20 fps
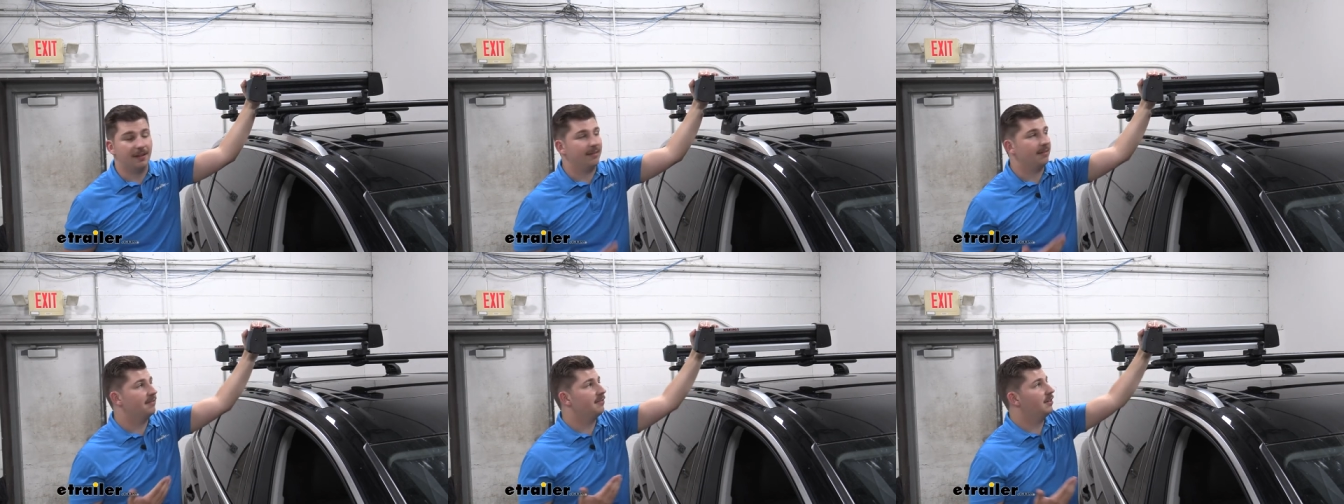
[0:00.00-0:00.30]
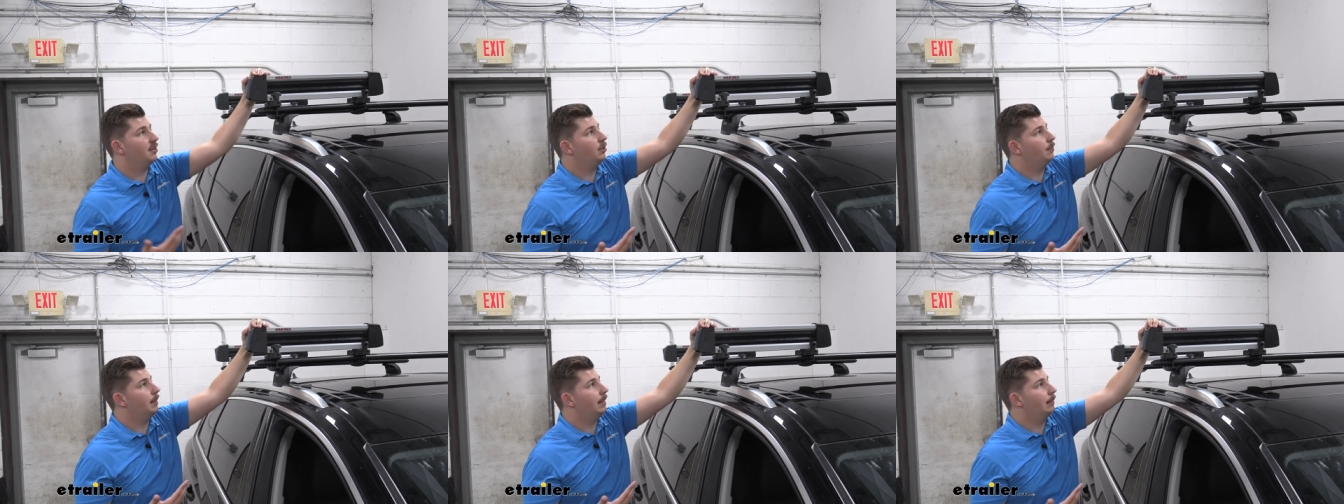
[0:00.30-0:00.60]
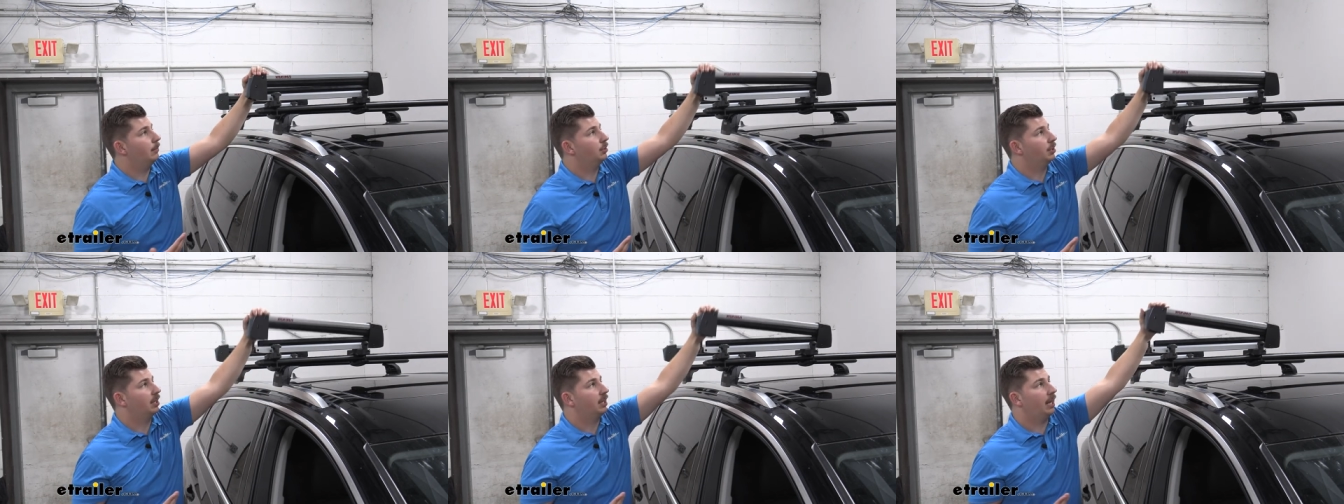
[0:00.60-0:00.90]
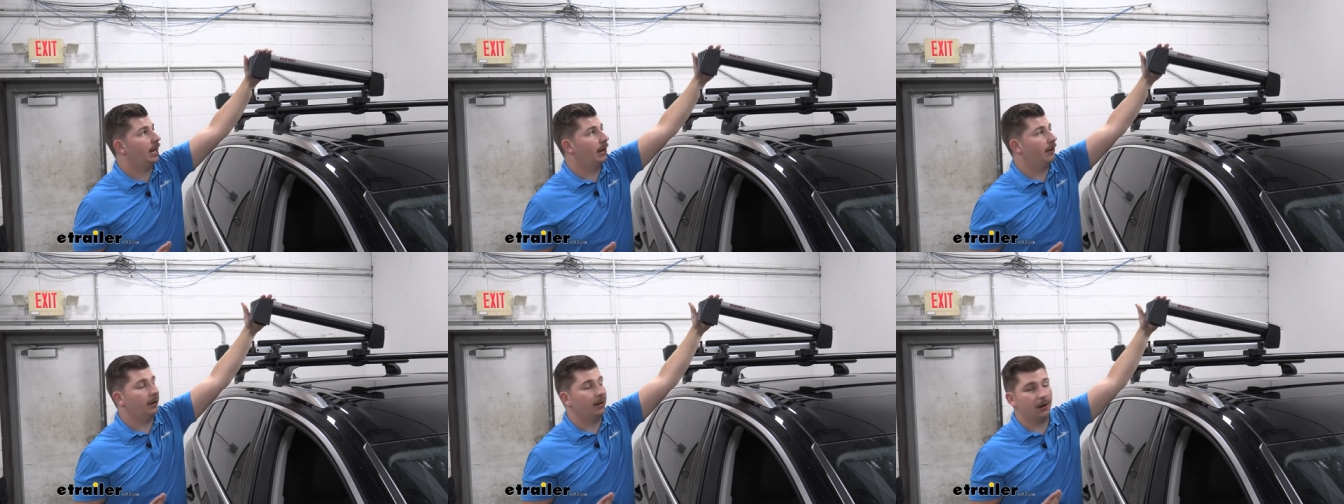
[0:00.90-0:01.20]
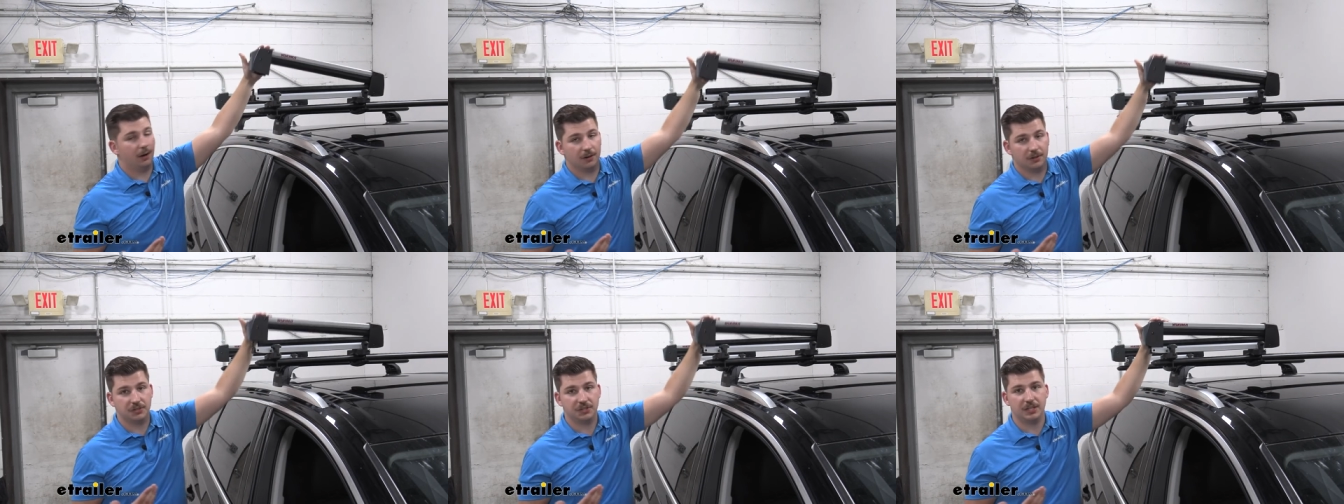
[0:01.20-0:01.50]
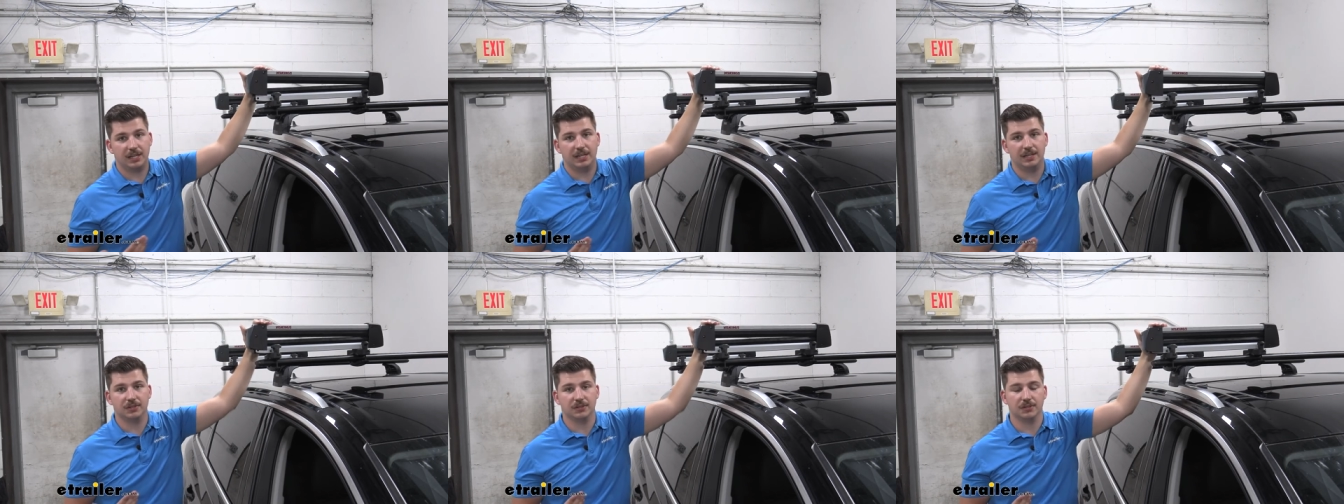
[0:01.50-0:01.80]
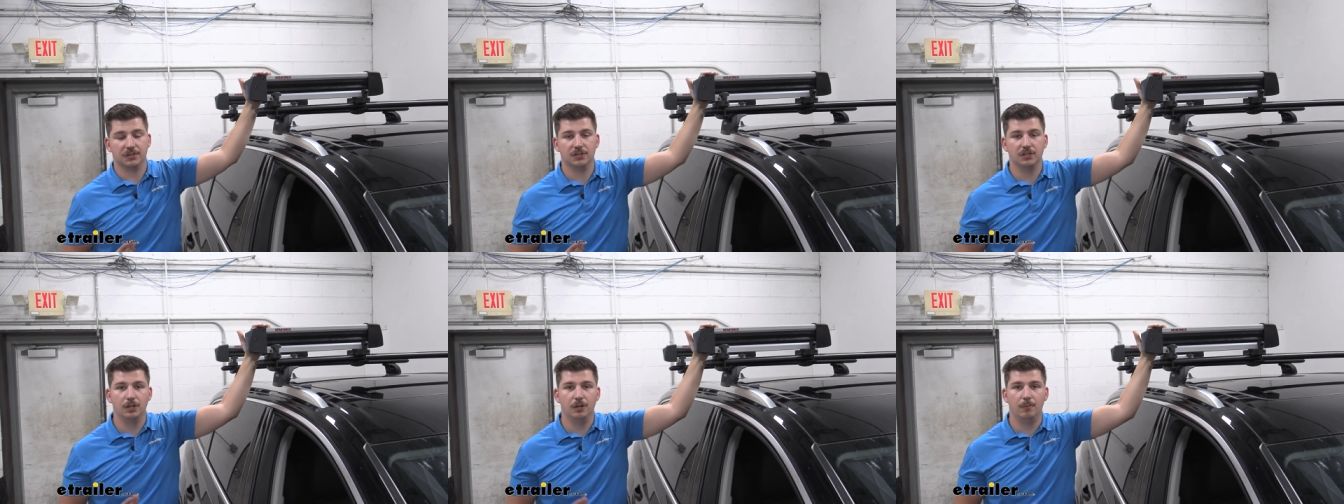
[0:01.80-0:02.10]
and still be able to carry our skis
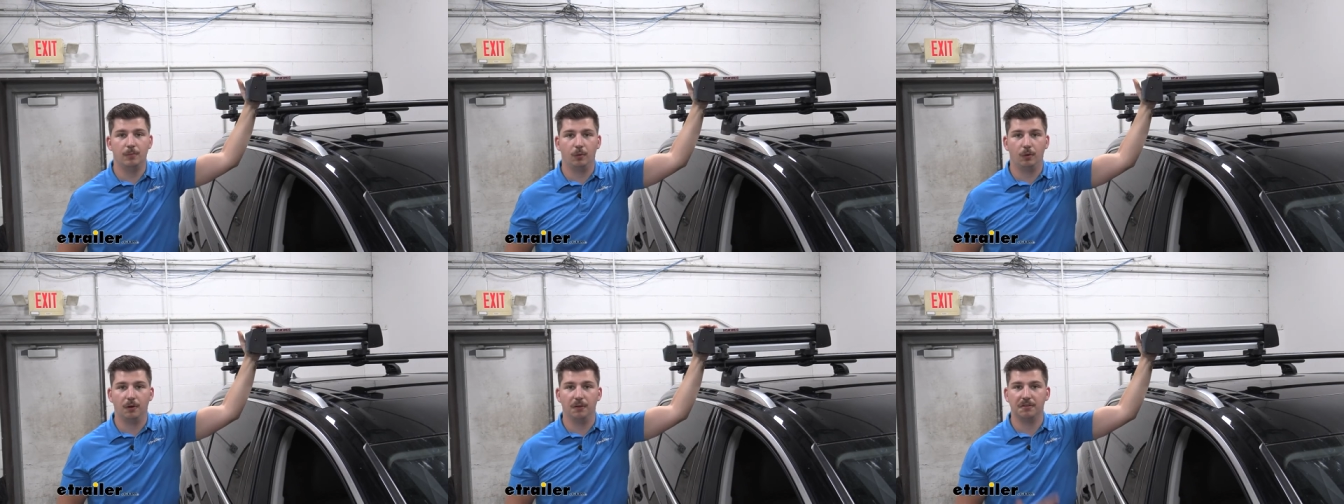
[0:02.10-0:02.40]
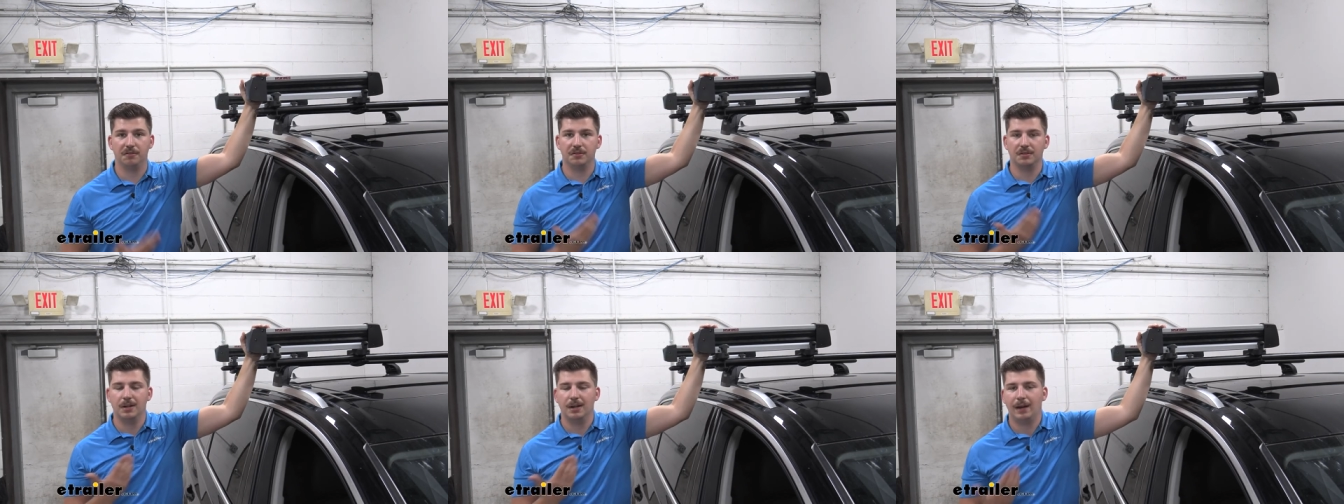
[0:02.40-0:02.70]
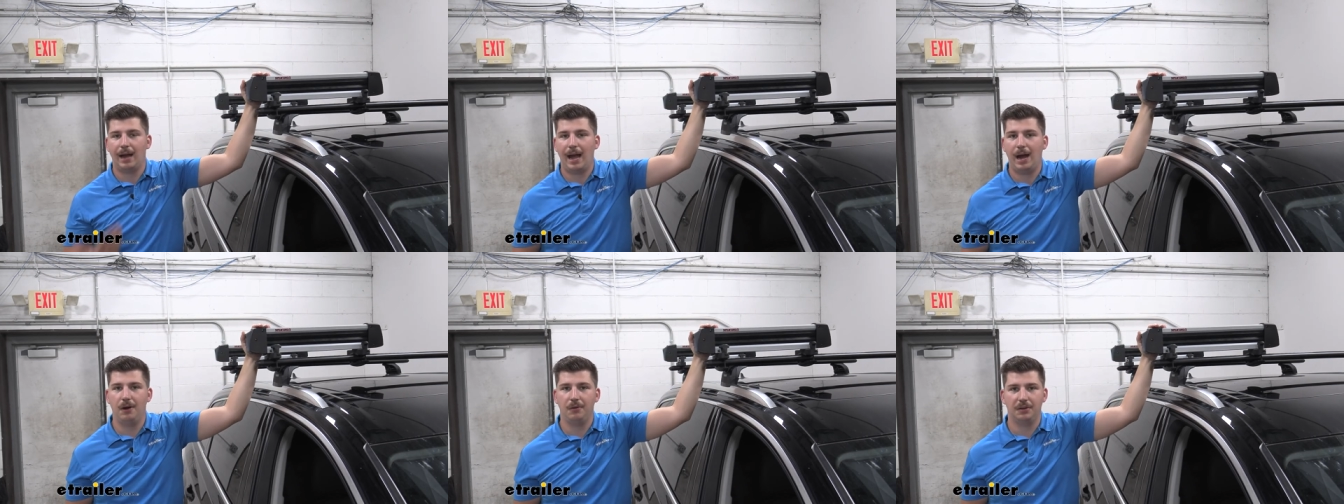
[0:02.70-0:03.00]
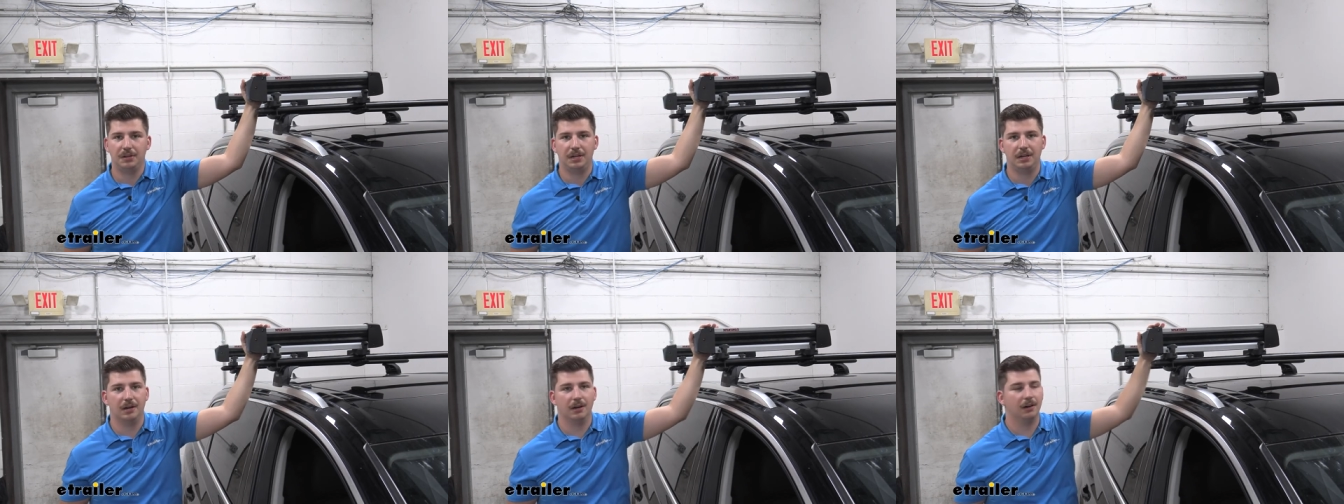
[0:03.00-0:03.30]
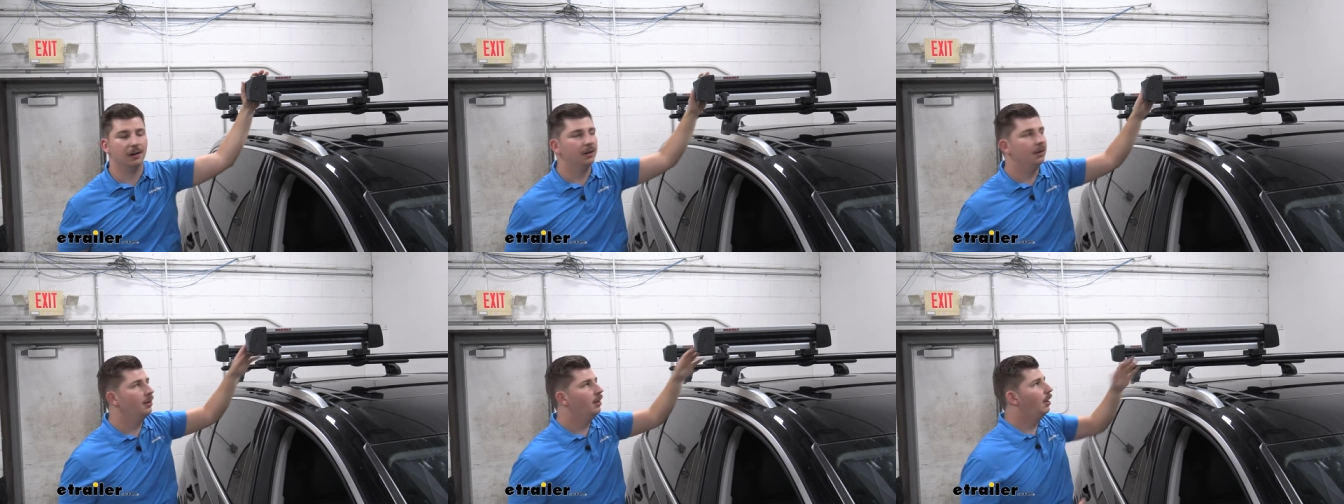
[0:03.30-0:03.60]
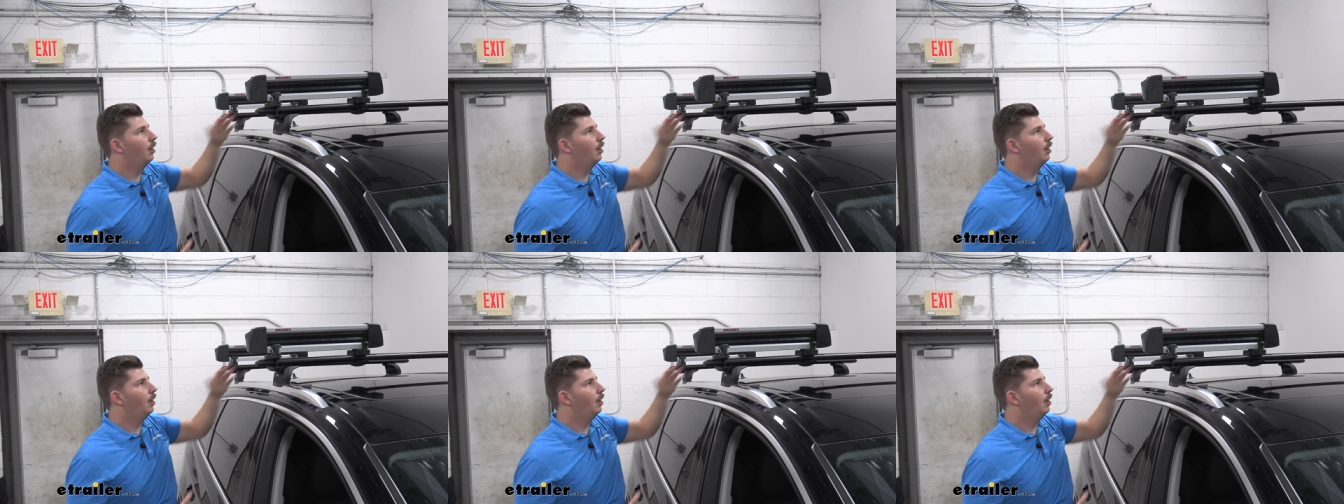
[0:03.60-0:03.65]
and snowboards out here